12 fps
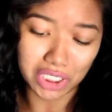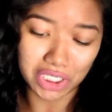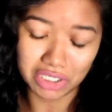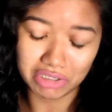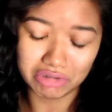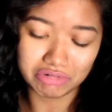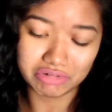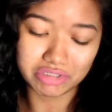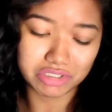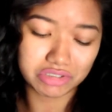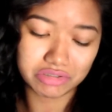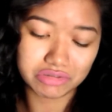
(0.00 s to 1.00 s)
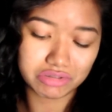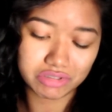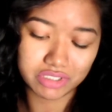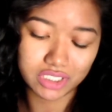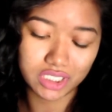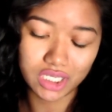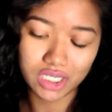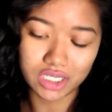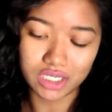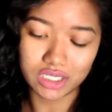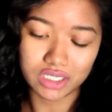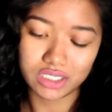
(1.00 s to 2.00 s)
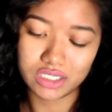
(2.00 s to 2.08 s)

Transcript: and yeah,